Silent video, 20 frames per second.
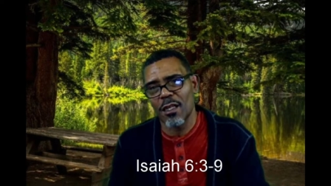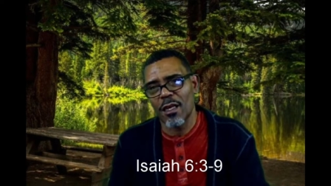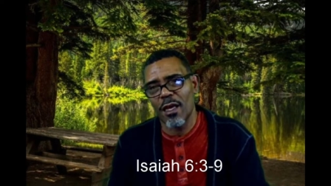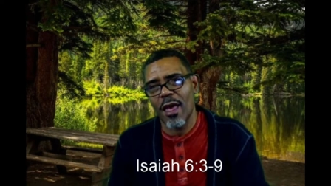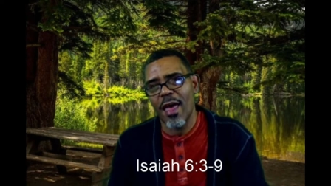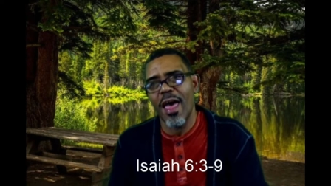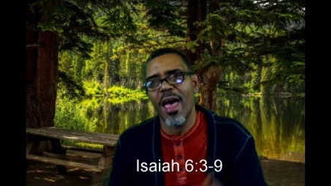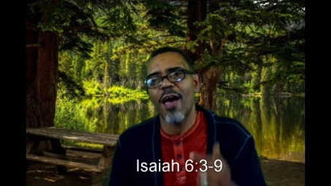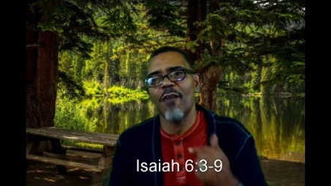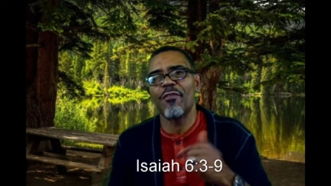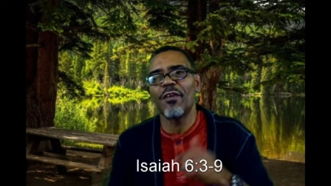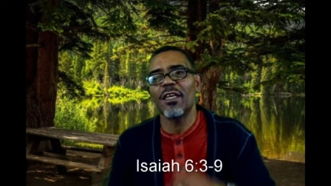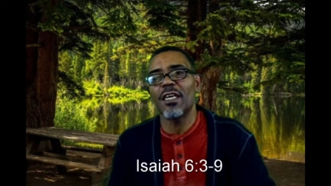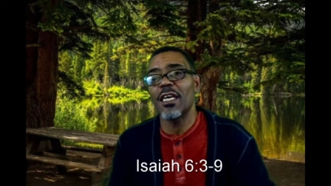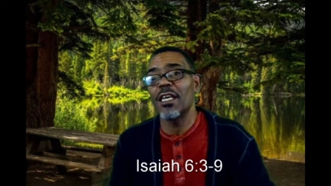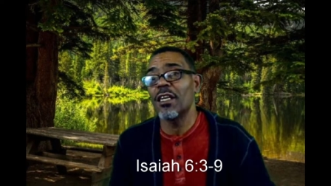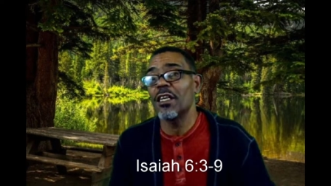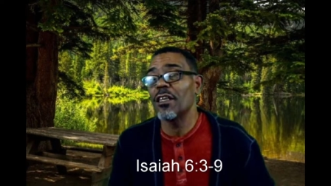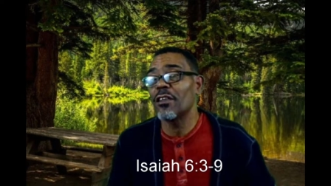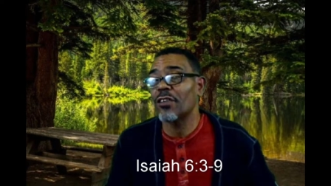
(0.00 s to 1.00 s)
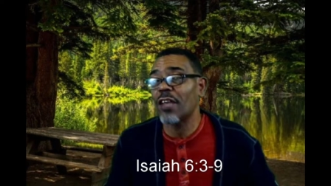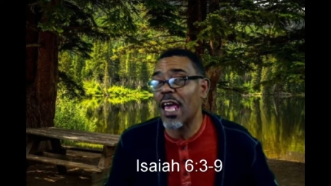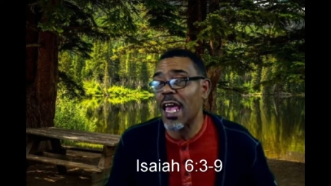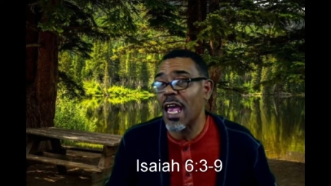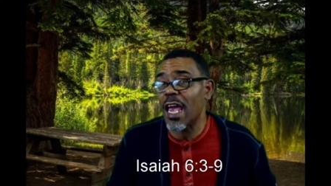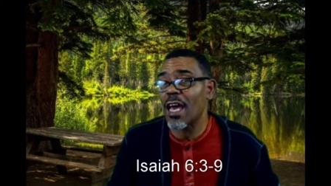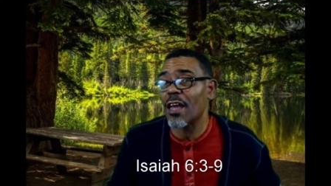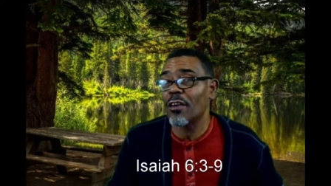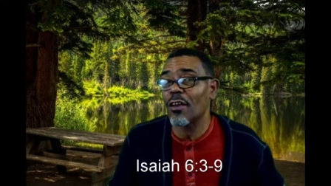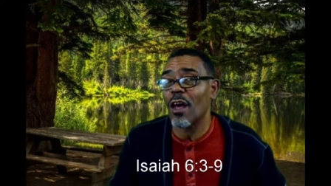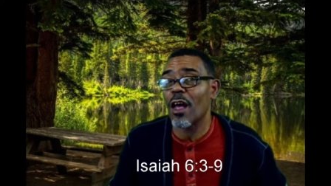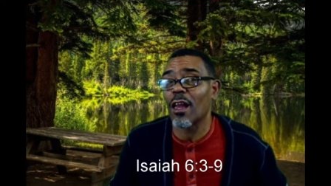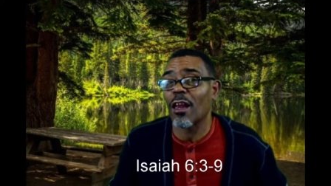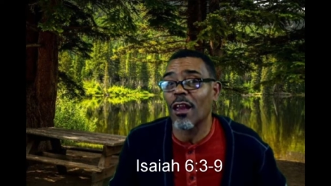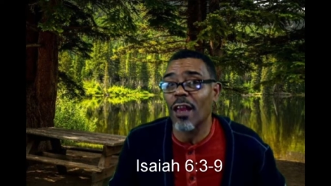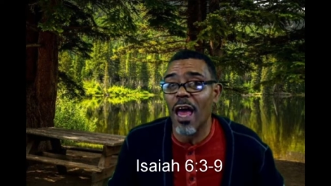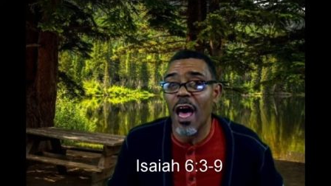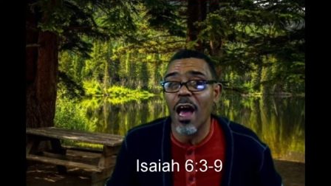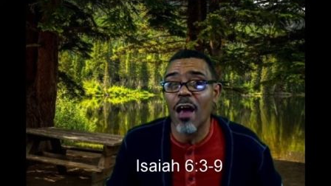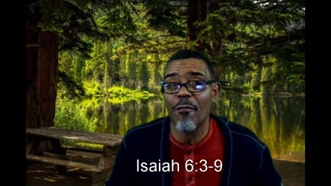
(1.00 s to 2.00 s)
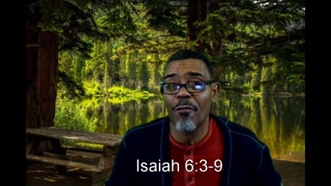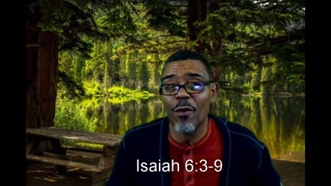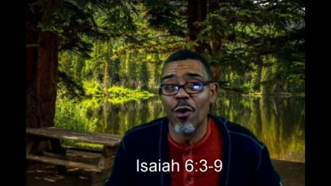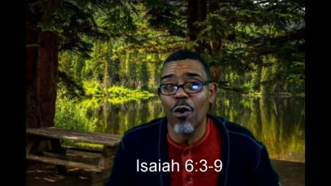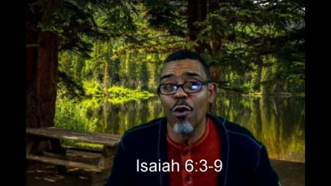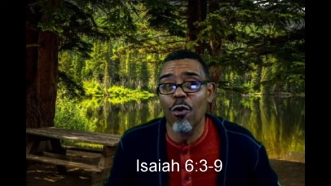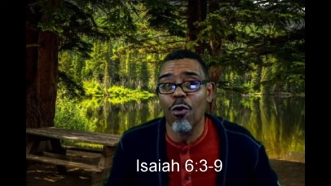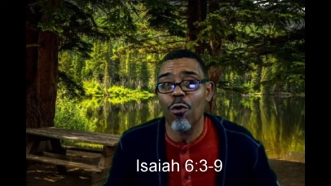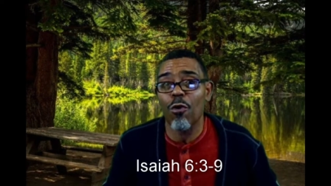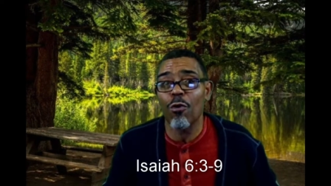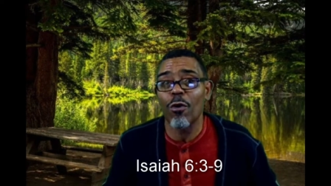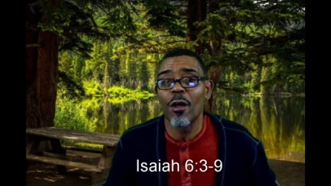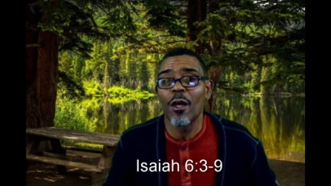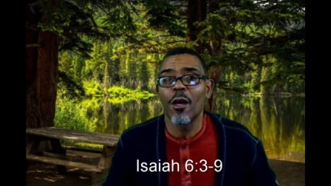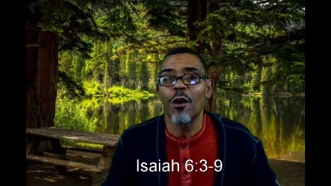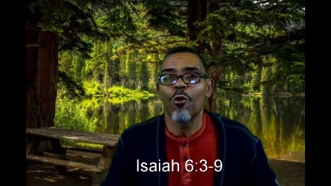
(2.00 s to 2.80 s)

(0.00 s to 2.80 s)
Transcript: having in his hand a live coal